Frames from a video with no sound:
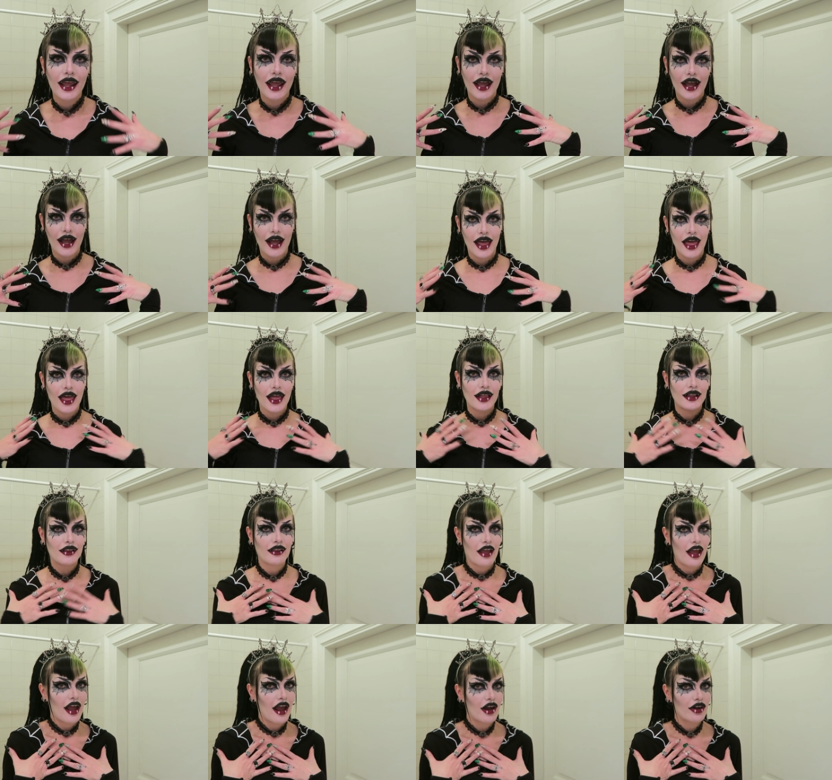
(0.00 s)

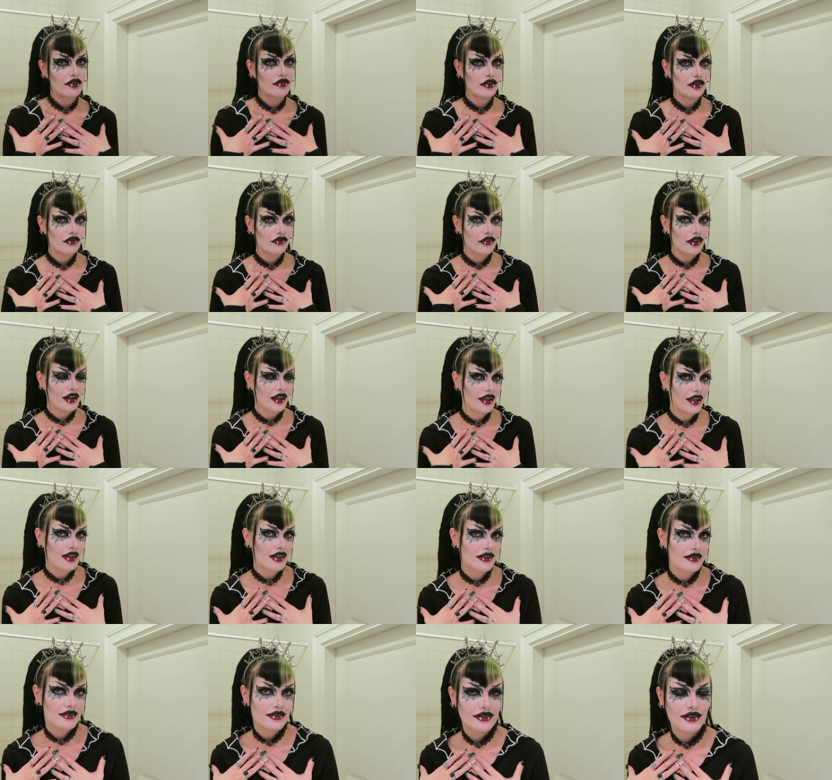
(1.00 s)
and everything
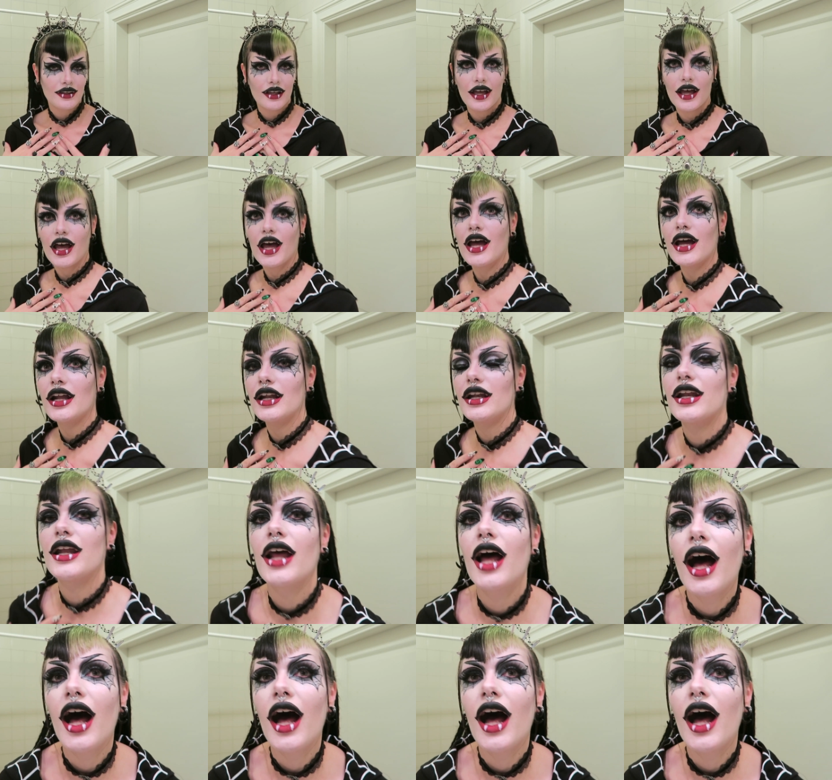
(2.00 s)
is done.